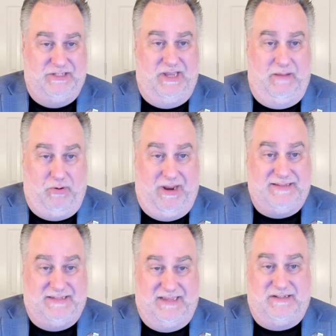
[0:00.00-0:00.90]
chain
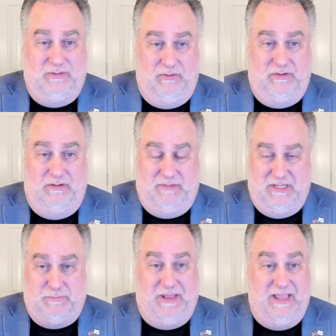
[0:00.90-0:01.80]
process to
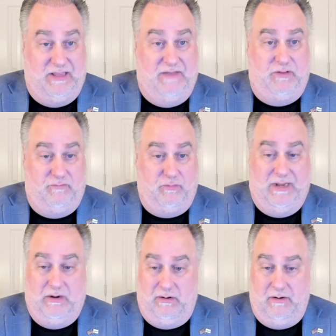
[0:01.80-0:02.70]
display a level of
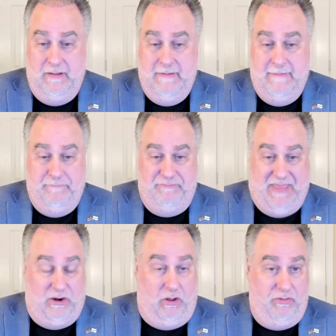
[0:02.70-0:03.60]
rigor
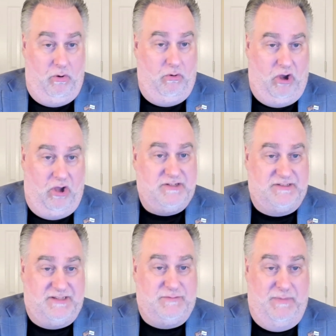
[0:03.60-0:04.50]
that, although costs
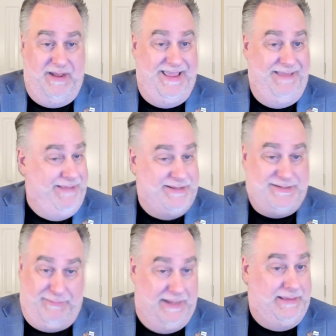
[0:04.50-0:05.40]
us money, it's the
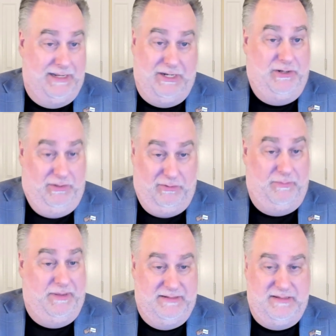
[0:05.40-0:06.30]
right thing to do
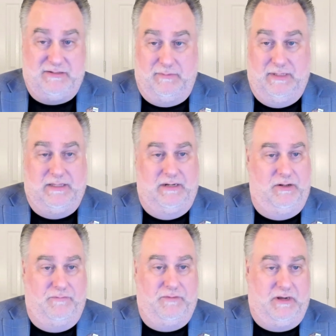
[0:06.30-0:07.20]
because it's the right thing to do
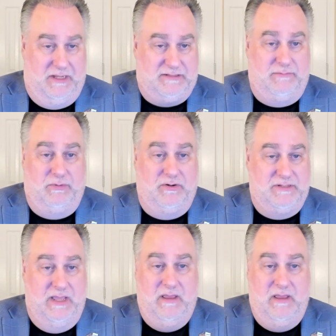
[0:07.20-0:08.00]
for customers,